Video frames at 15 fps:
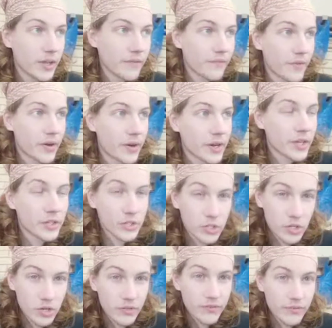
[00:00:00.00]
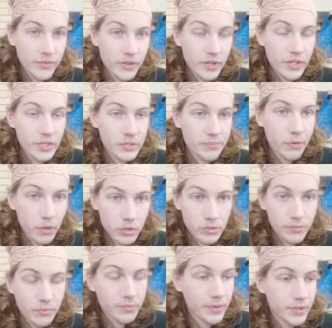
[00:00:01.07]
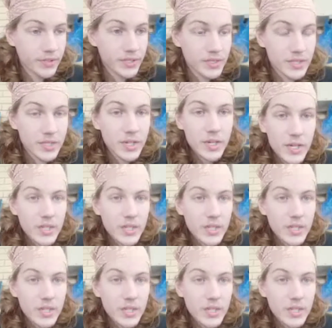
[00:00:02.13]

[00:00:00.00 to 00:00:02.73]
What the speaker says: and very conservatively as possible, because